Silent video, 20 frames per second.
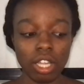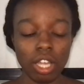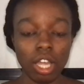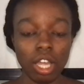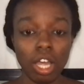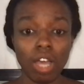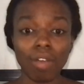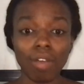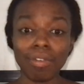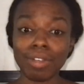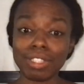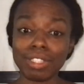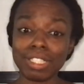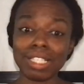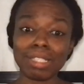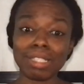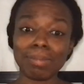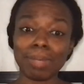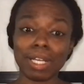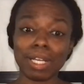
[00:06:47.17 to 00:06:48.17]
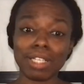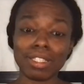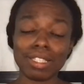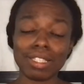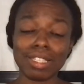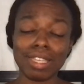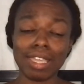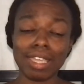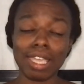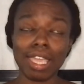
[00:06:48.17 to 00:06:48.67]
of what transpired
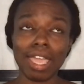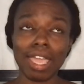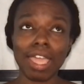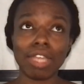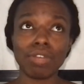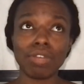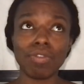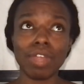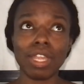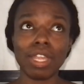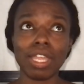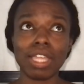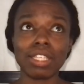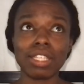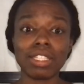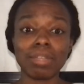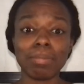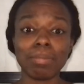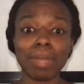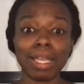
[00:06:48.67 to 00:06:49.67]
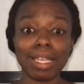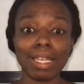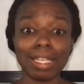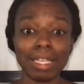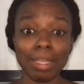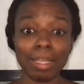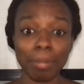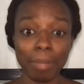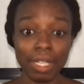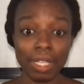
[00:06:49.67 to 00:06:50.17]
today, and realizing my
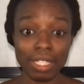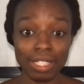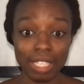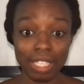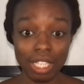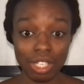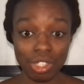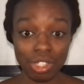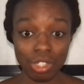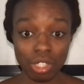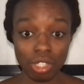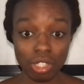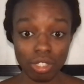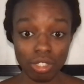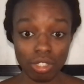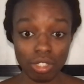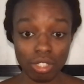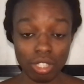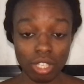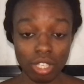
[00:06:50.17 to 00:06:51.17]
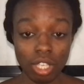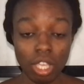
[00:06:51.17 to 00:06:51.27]
limitations